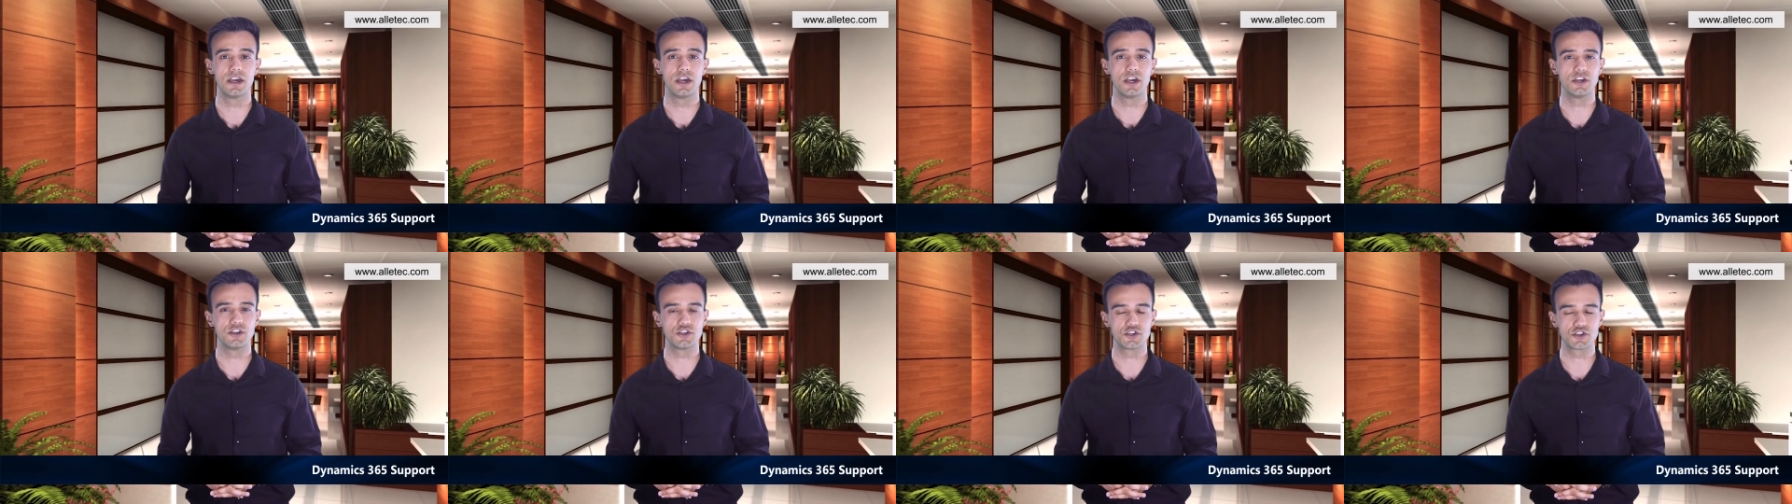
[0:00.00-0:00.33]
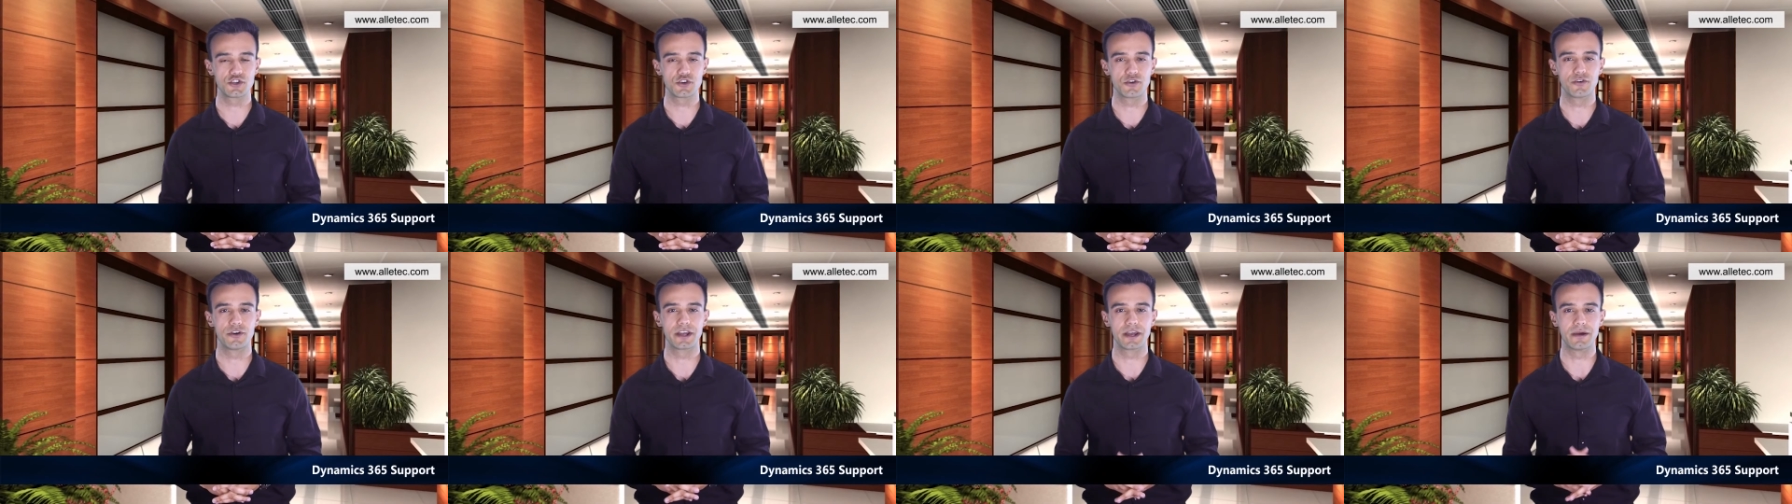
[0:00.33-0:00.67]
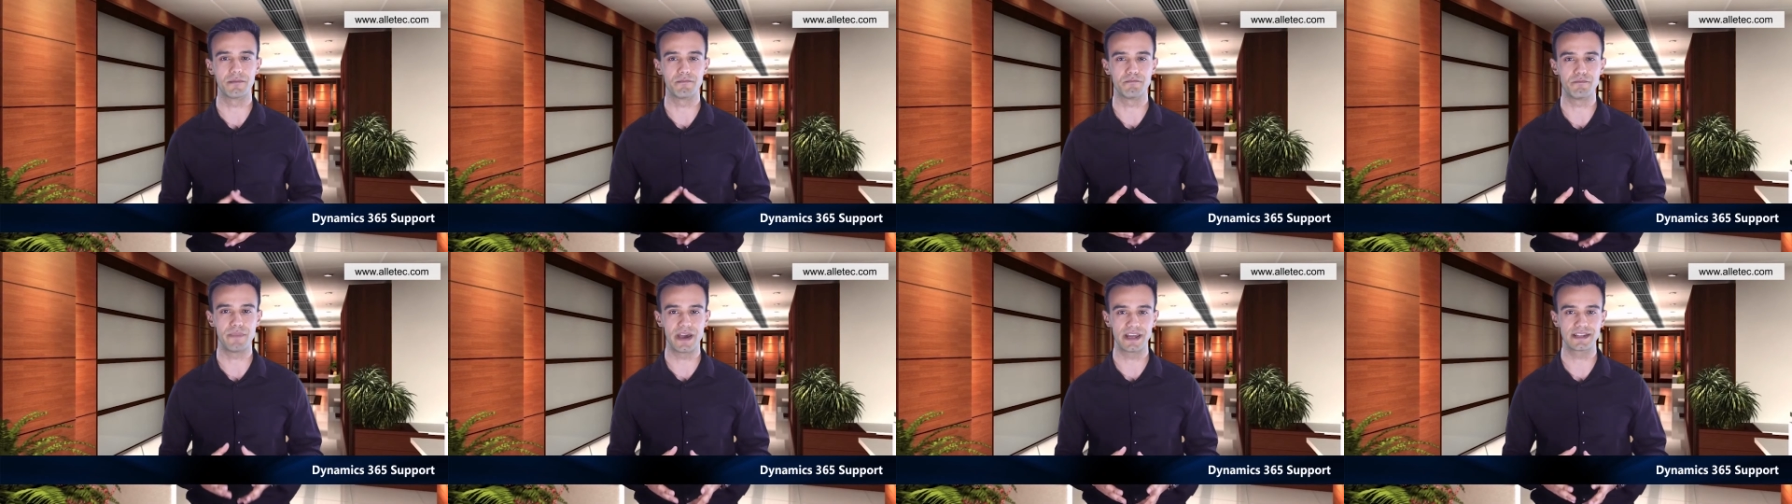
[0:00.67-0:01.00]
ensuring
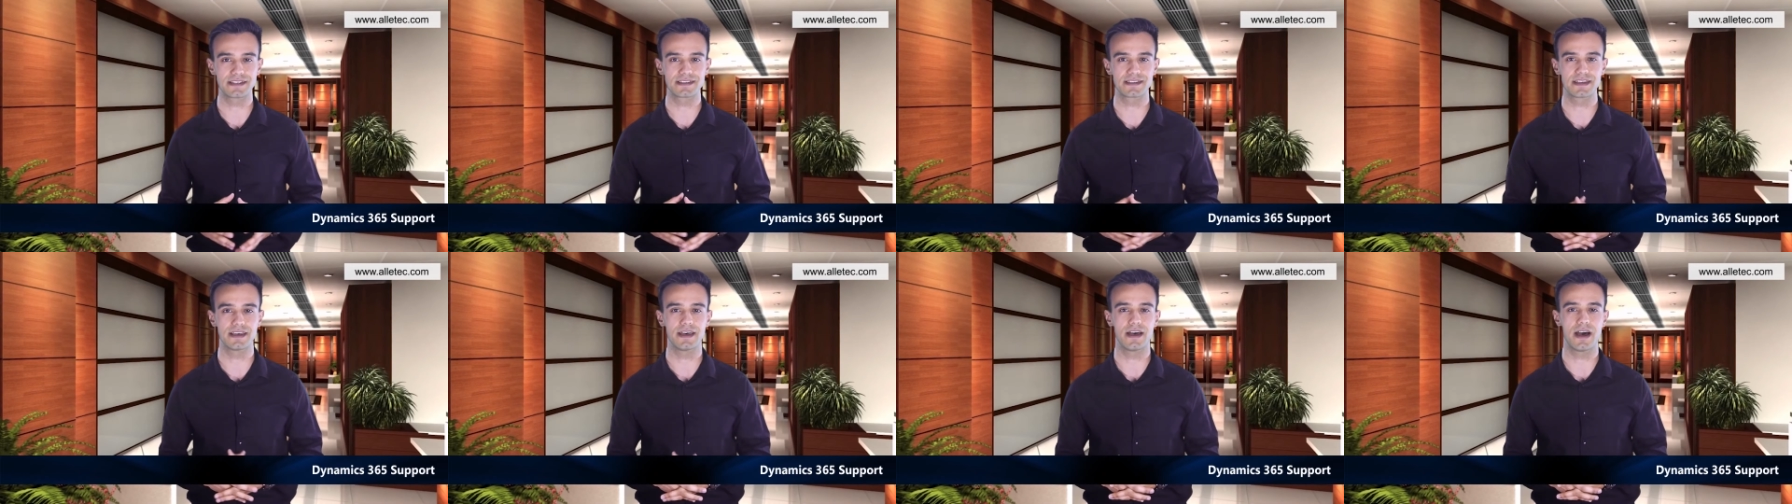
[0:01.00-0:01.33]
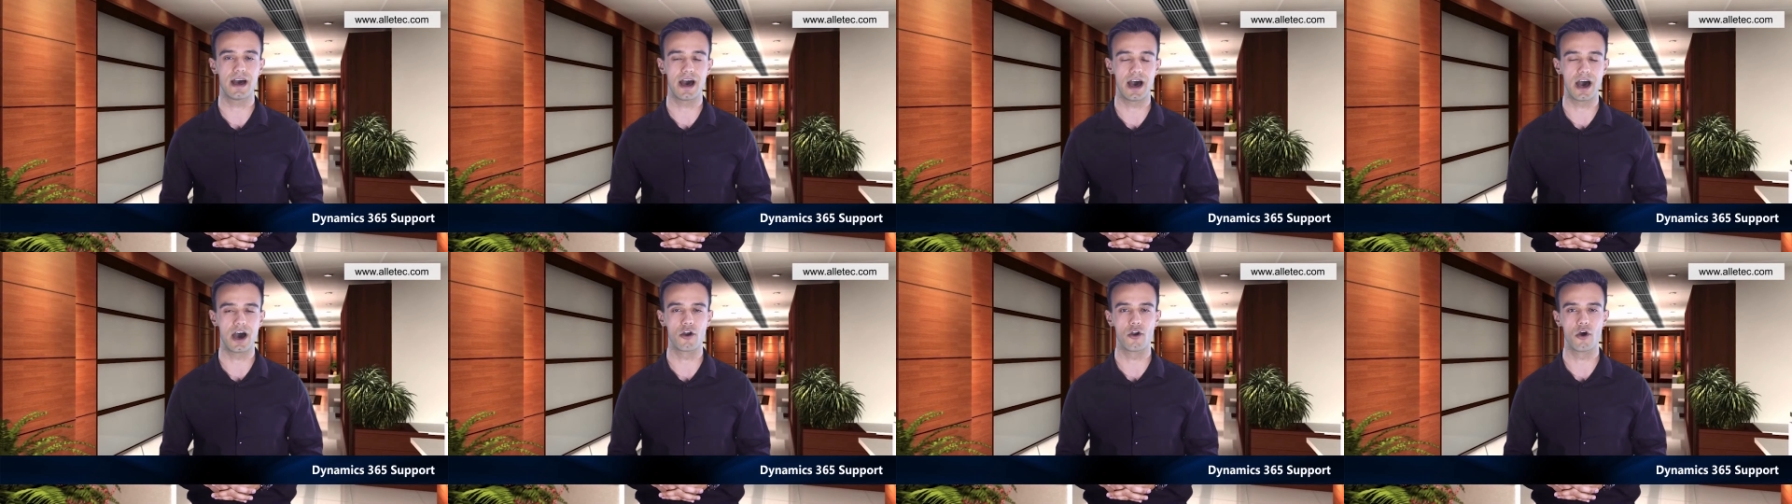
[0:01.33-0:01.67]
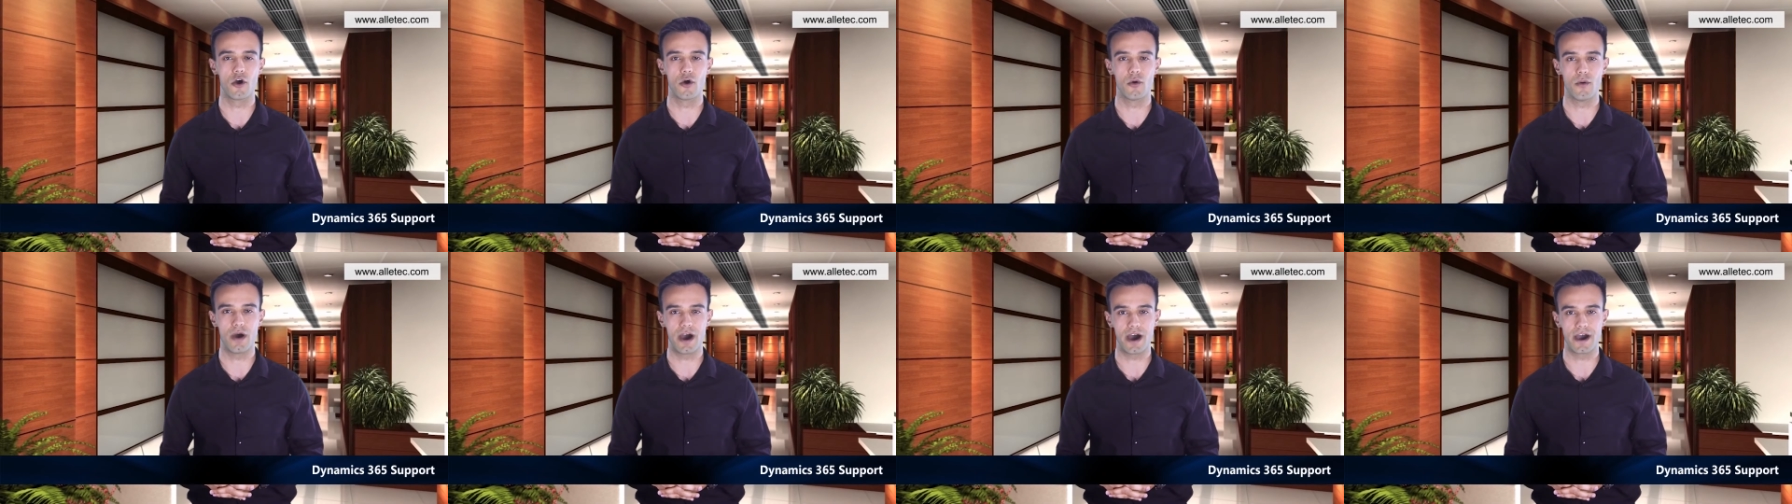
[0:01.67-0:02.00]
a better
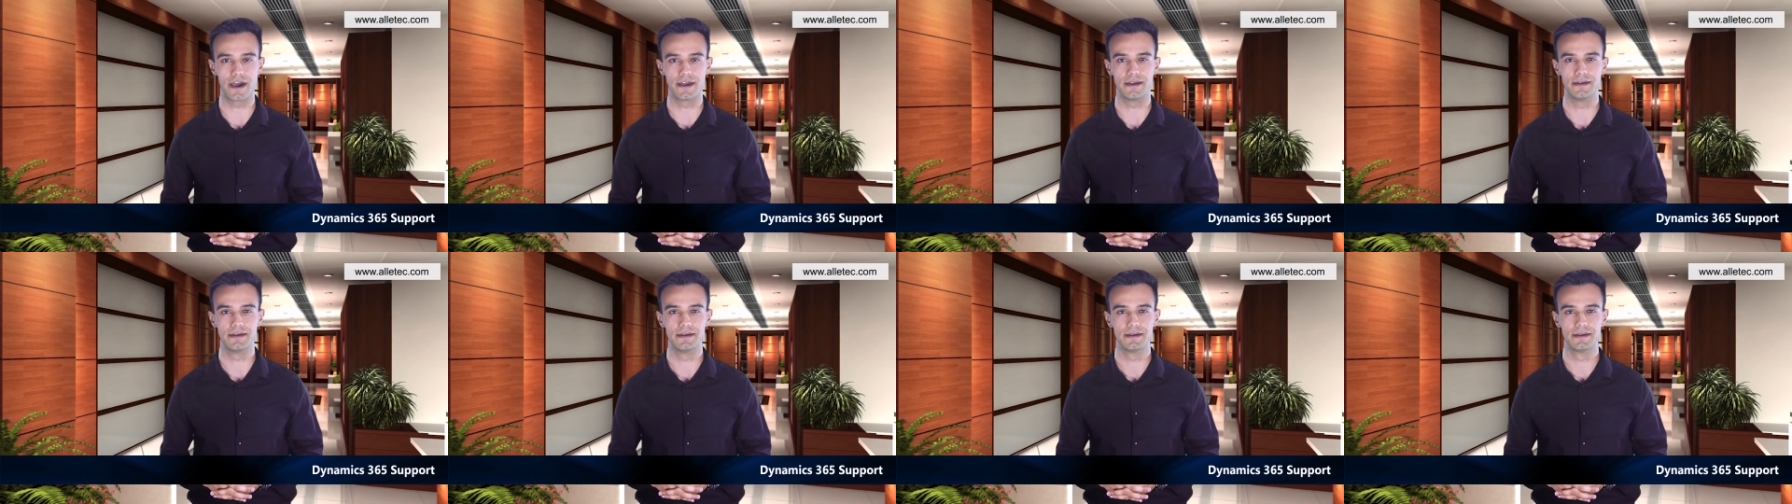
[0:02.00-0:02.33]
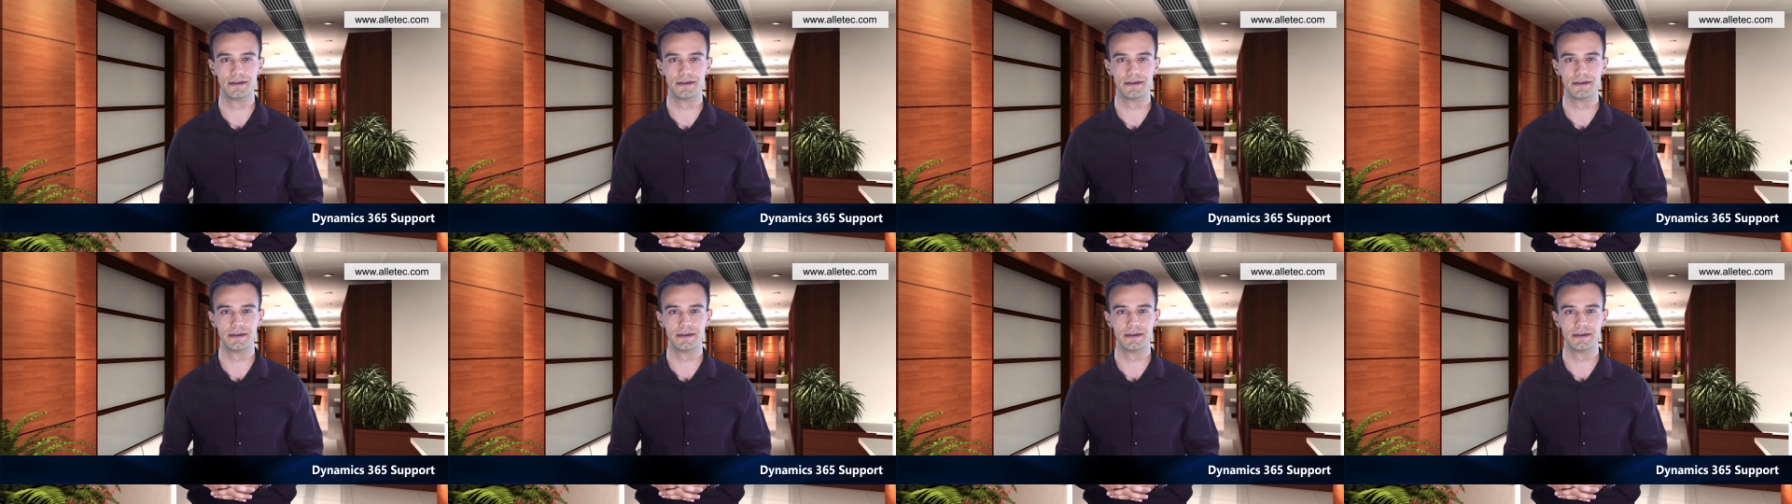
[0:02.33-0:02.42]
ROI.